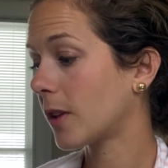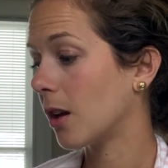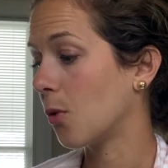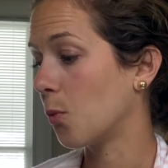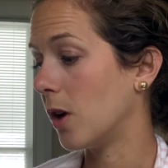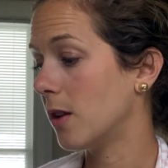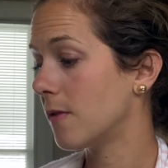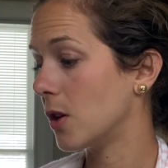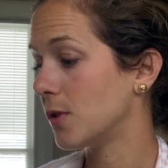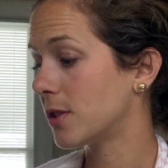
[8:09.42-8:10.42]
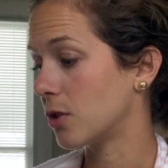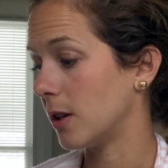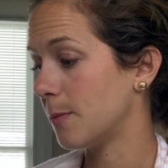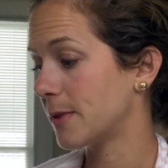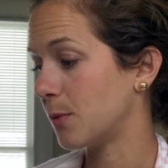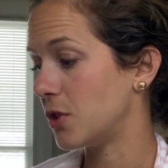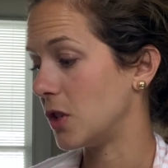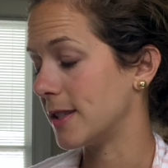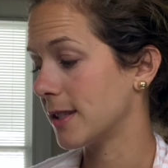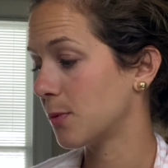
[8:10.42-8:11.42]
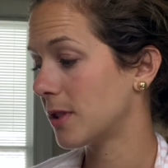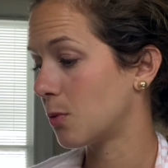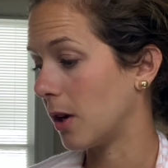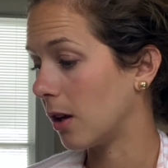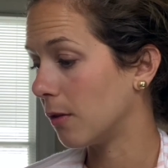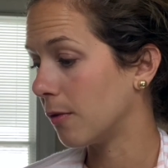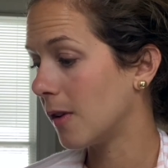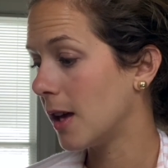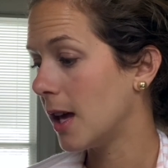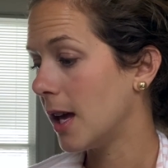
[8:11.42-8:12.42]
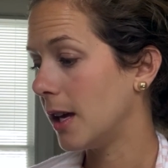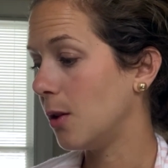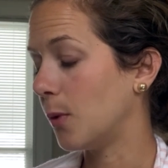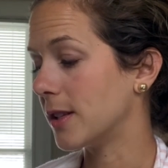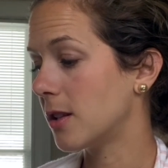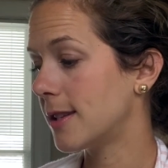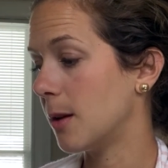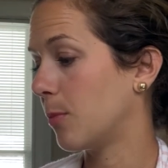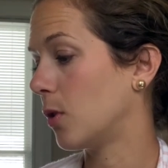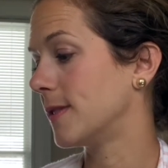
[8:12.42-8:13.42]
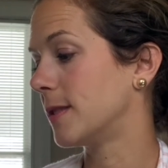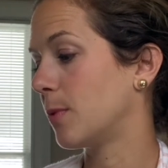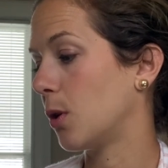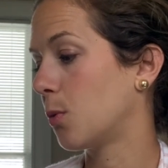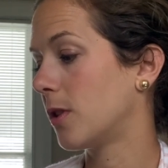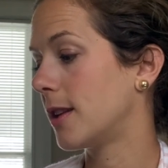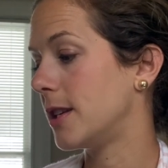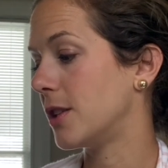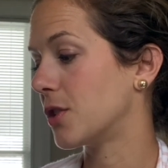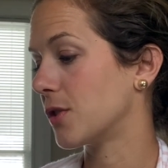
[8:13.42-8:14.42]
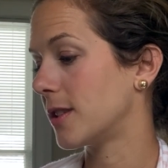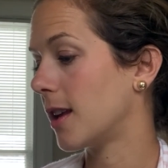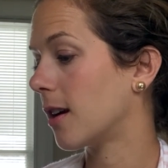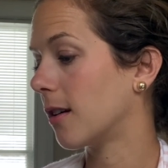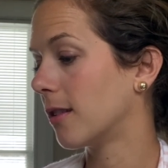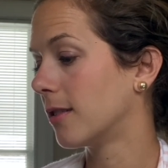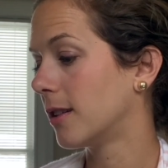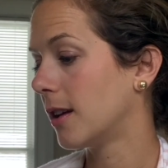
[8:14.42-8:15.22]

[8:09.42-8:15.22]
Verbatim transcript: On one of those trips, when Jesus was 12, he went to the temple and spoke with the teachers there.